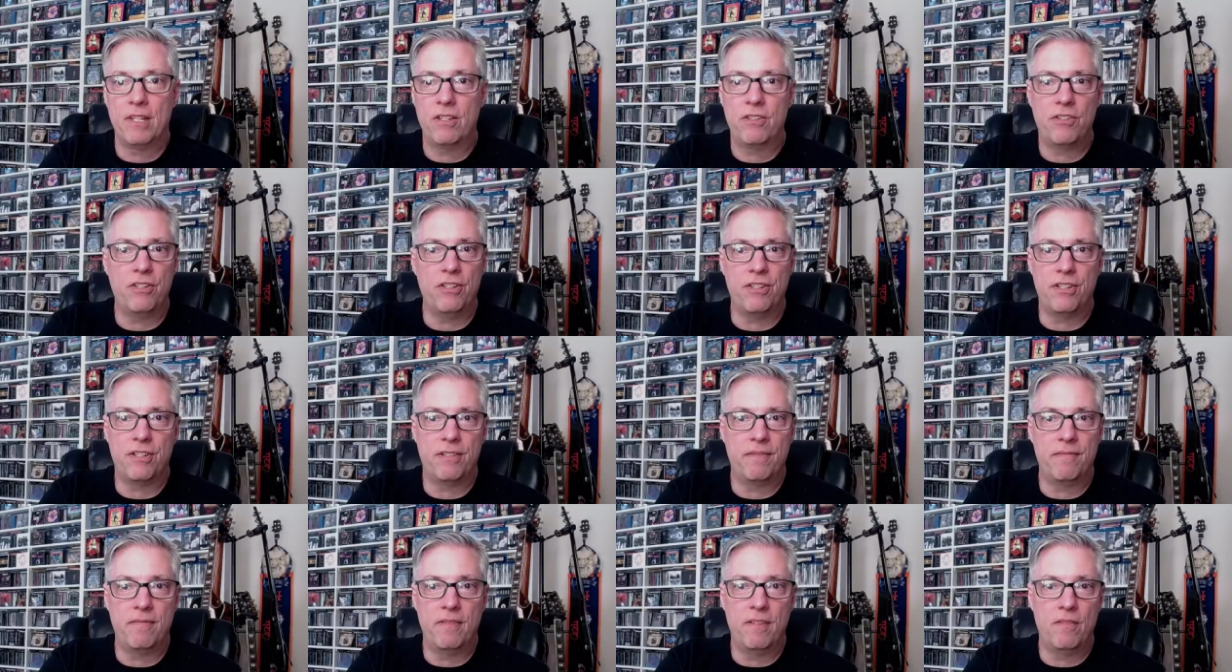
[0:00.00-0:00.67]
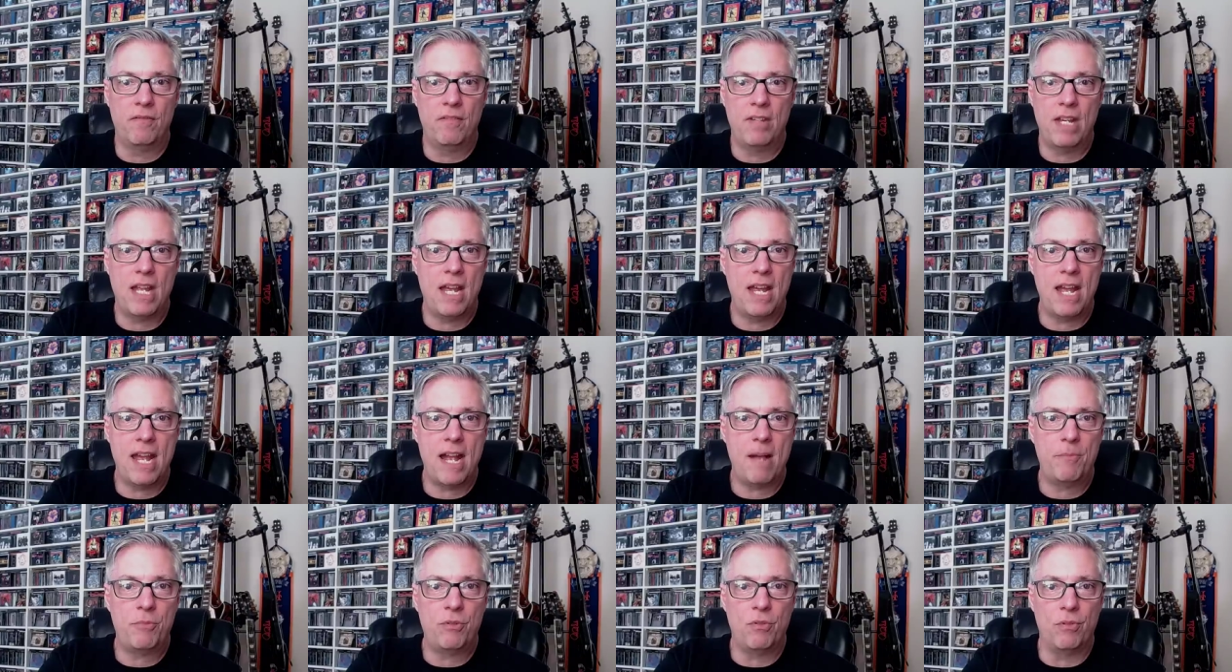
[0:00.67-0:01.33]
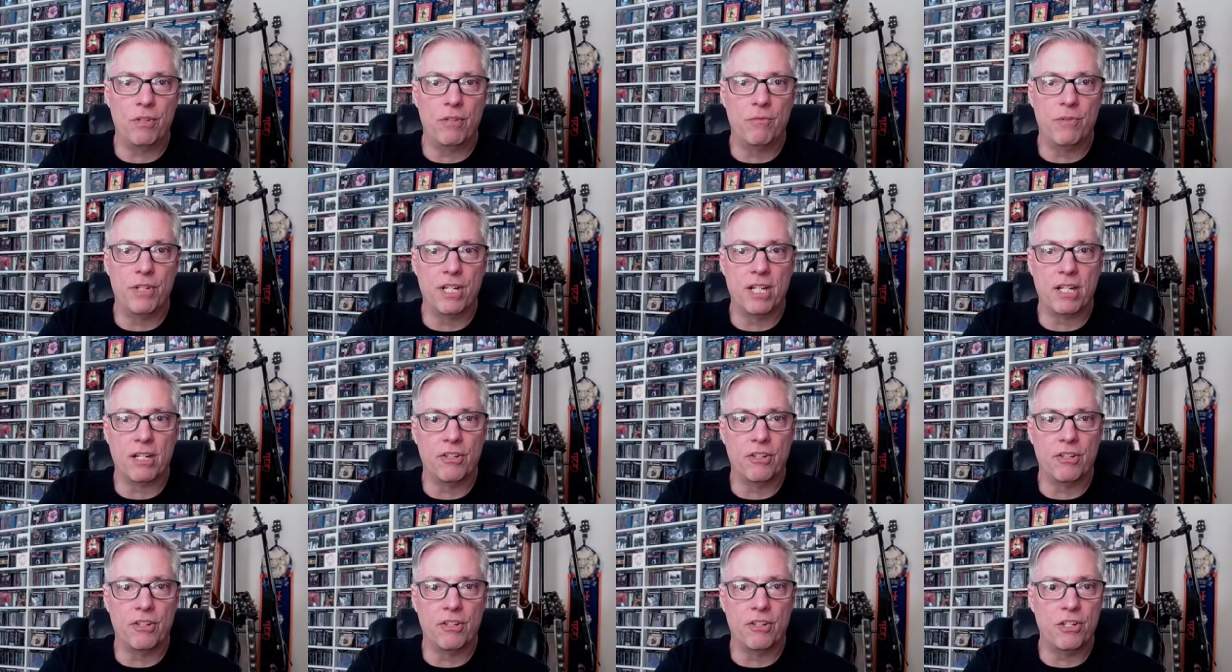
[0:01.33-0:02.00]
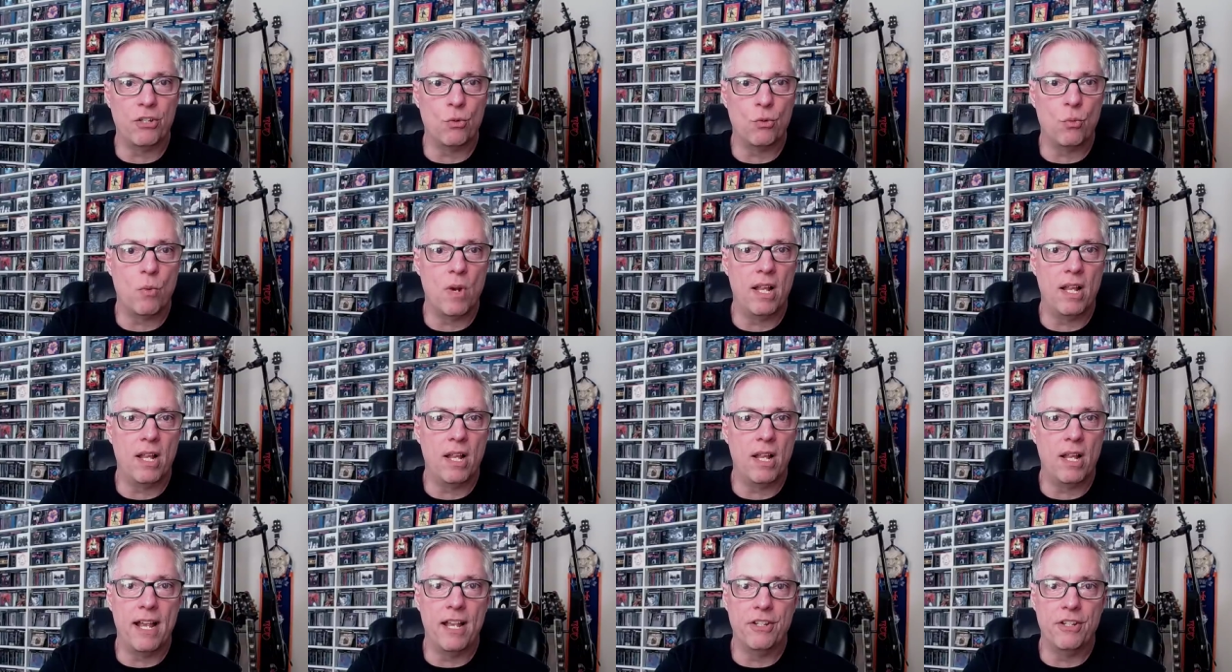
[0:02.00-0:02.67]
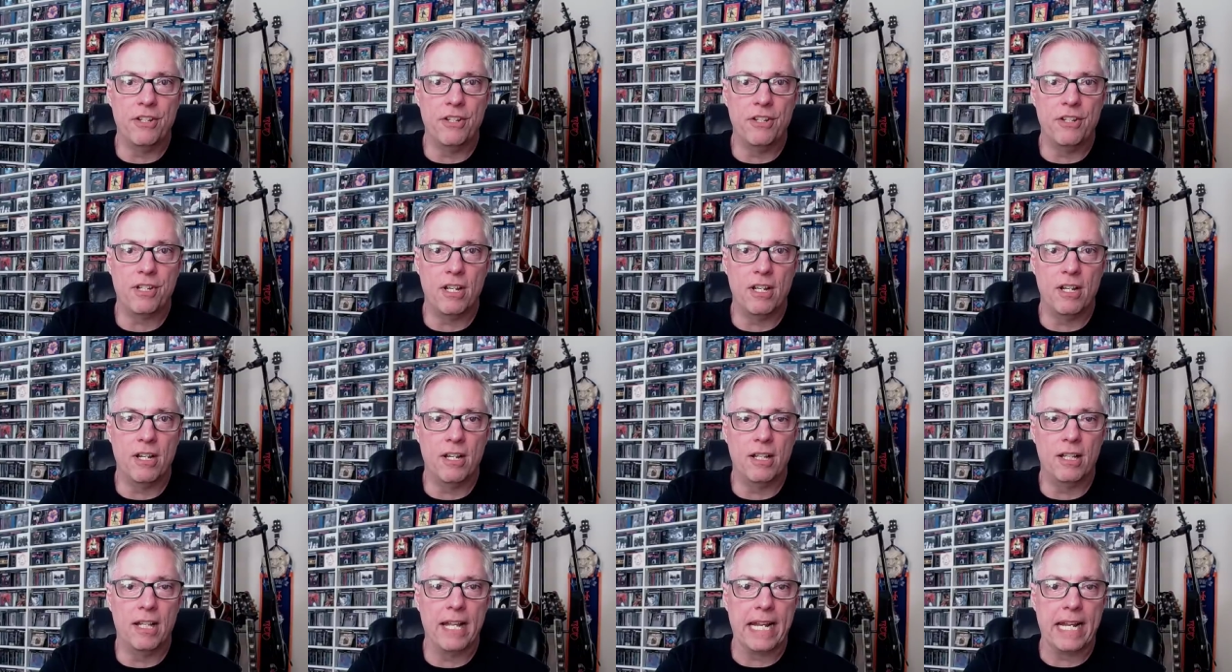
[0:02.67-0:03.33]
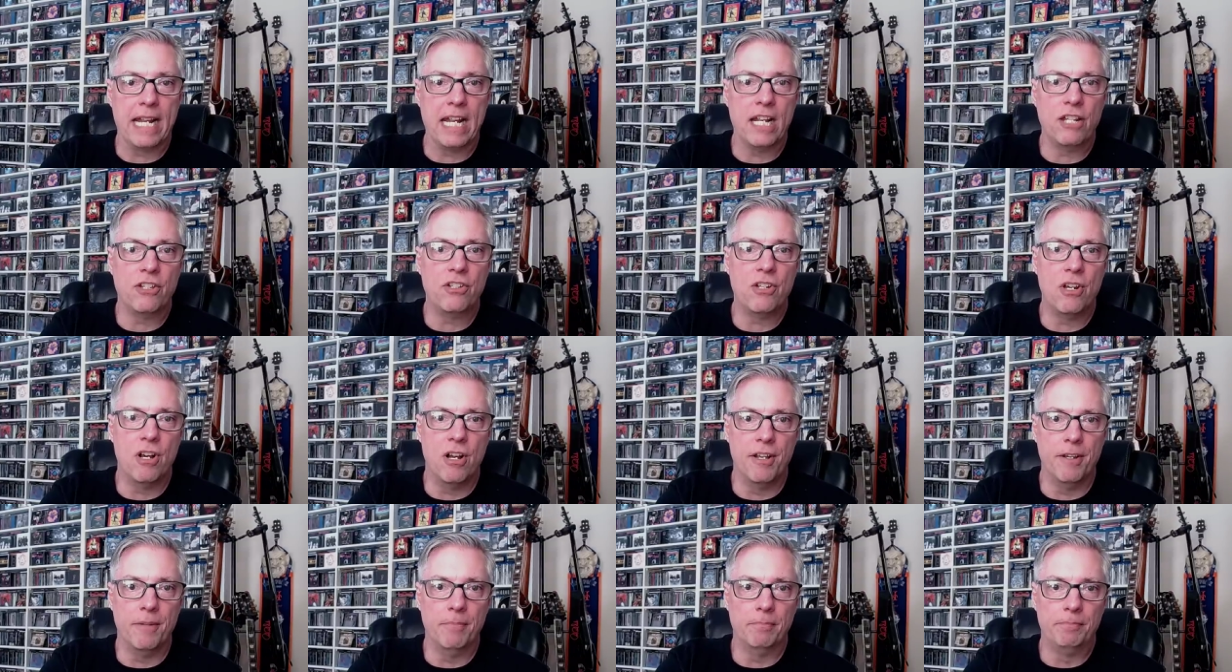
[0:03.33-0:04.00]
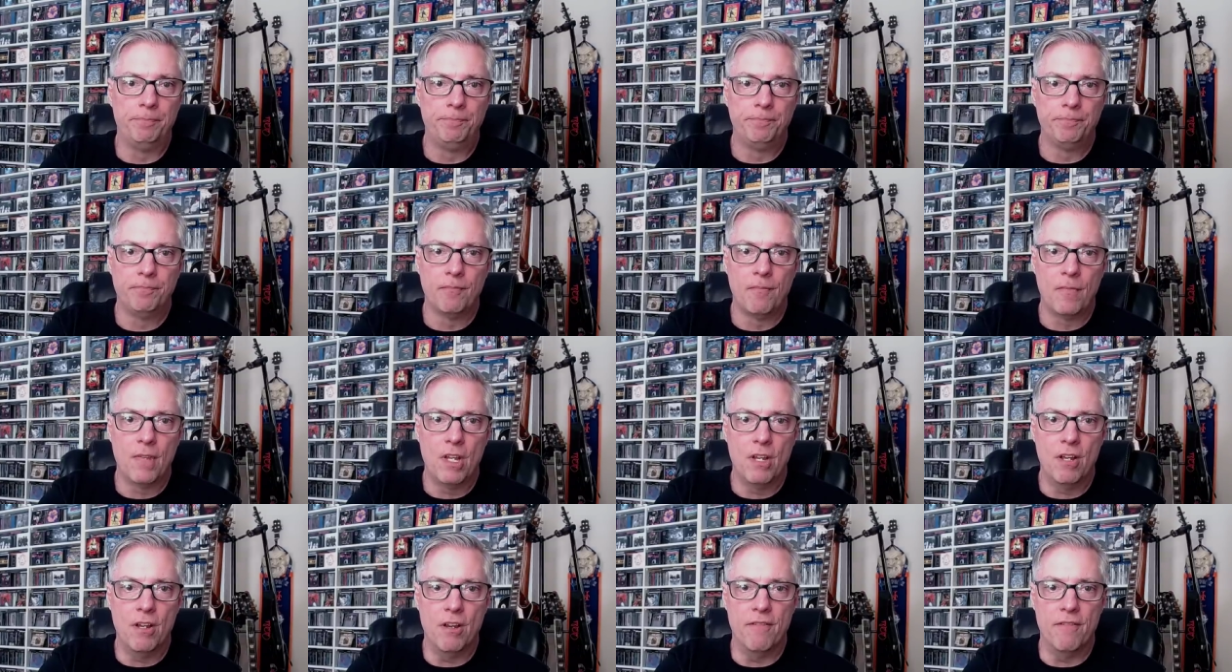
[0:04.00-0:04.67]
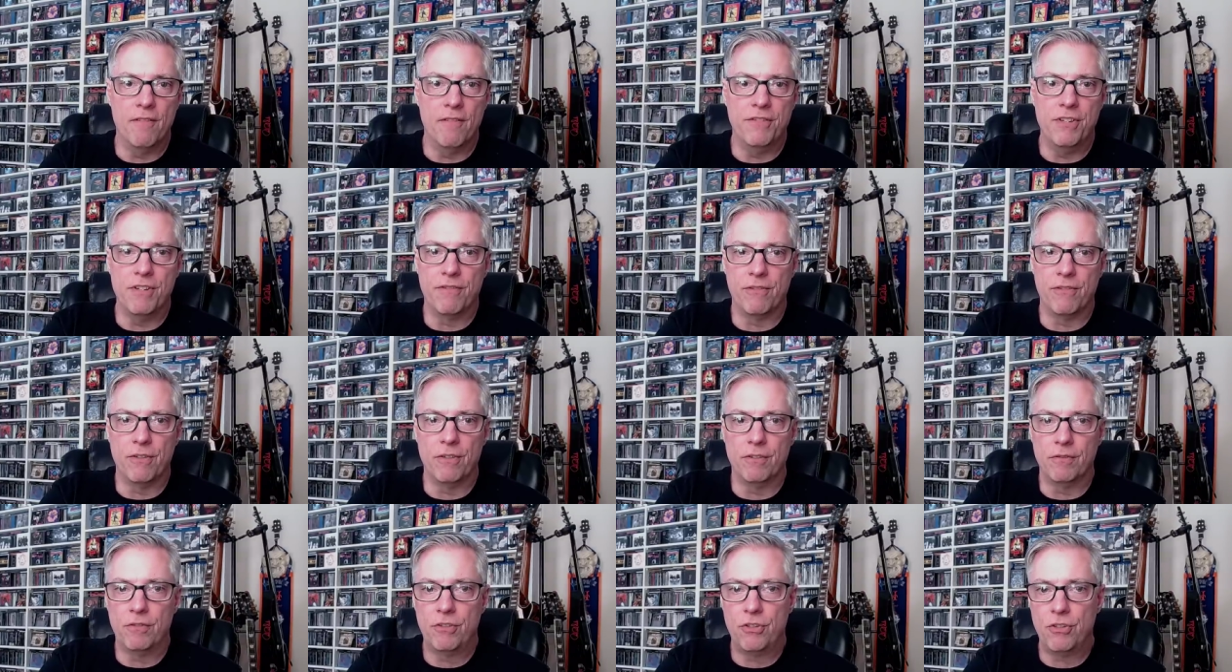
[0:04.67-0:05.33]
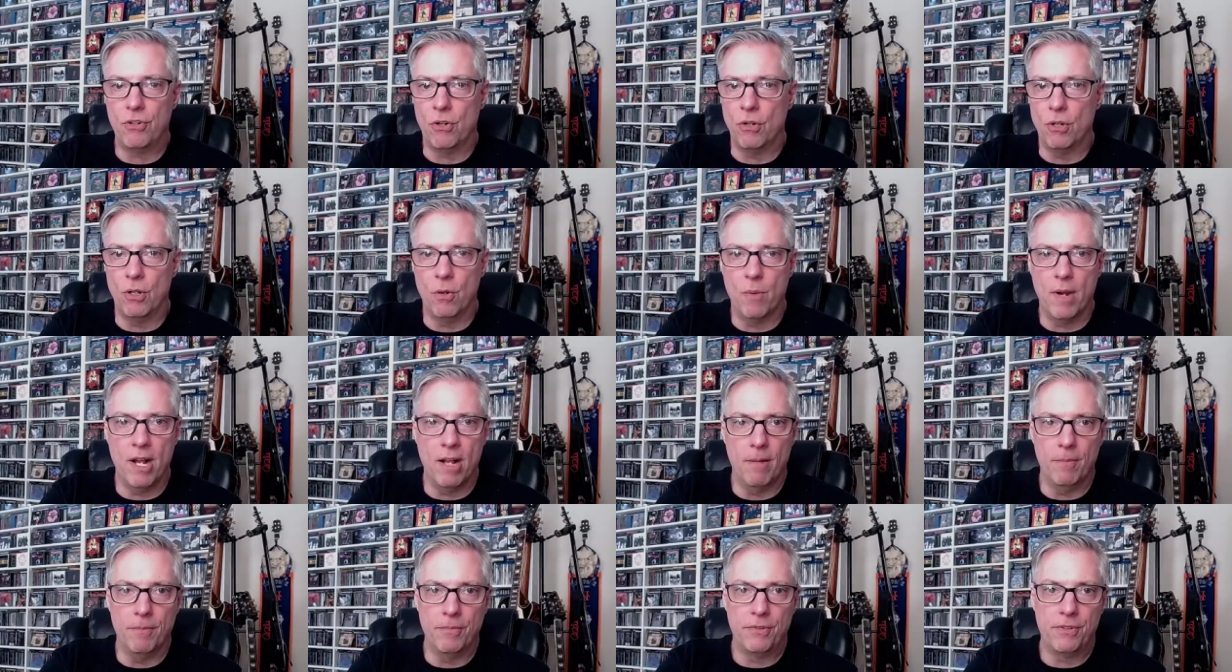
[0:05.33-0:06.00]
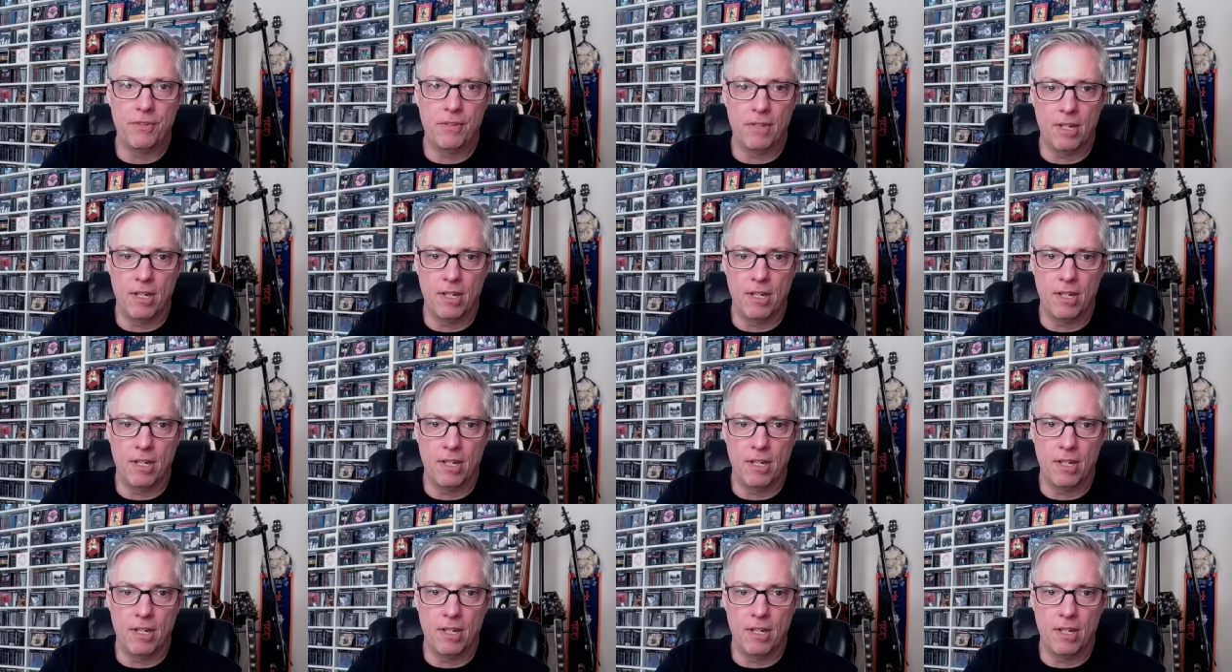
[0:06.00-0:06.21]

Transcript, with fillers: Just absolutely ridiculous, as well as uh, like a ton of different solo albums.